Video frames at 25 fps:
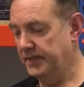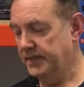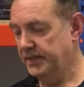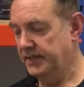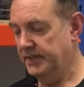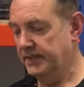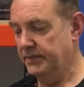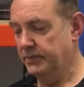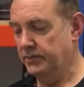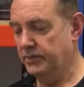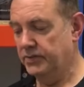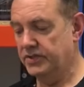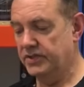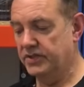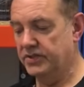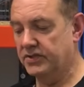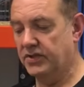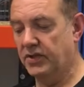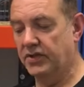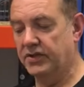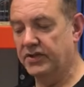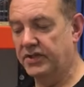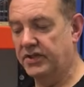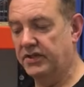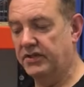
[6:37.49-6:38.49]
which has got the
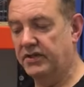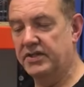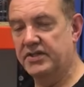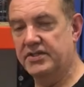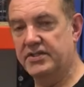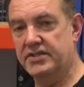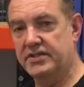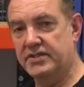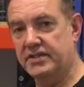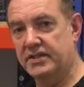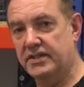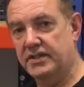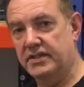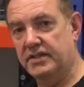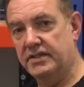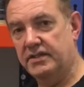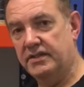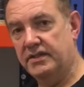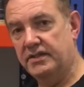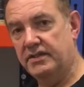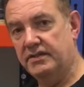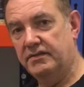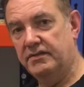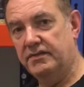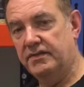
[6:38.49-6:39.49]
nice
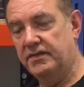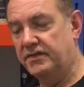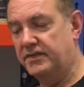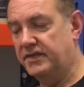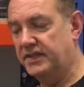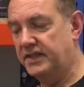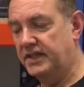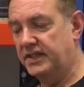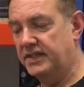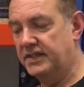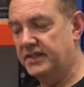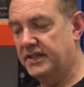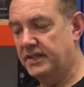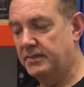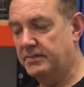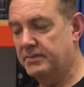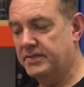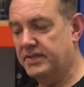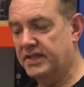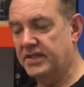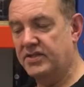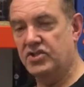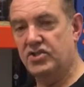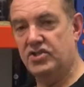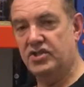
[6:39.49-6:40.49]
15-10%
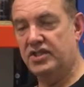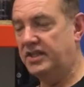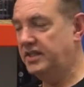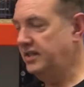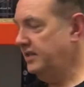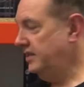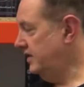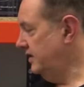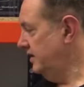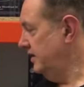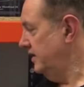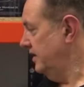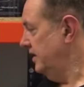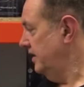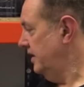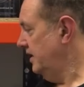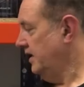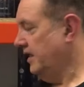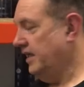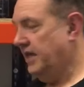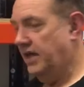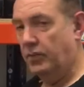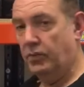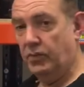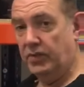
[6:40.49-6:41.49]
sheen, and
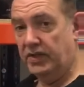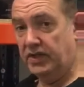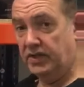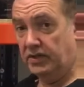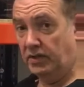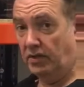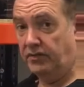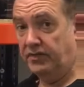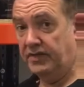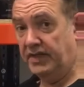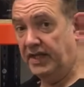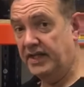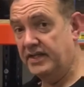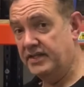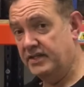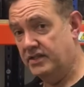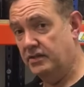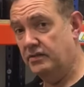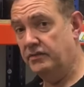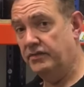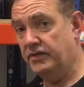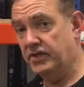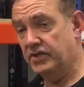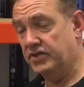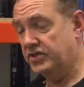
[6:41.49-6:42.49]
we can offer that in 2
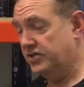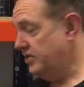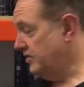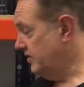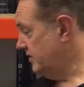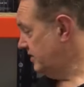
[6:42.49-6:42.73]
versions.